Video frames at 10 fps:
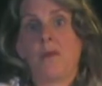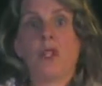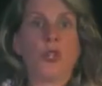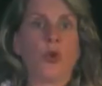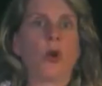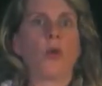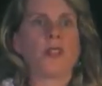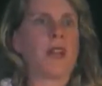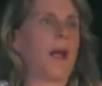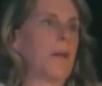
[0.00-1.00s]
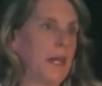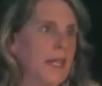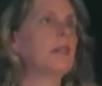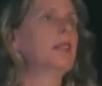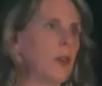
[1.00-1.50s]
him in New York one time and he
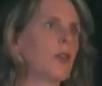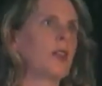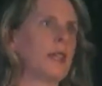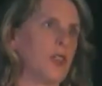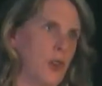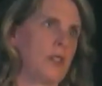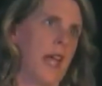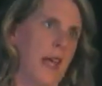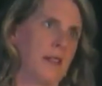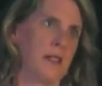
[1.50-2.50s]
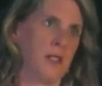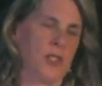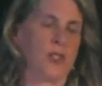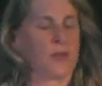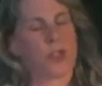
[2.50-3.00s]
literally turns heads.
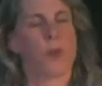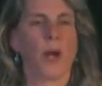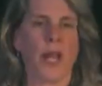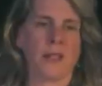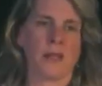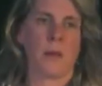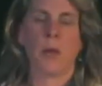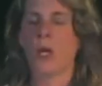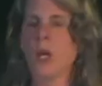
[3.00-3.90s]
He's super handsome,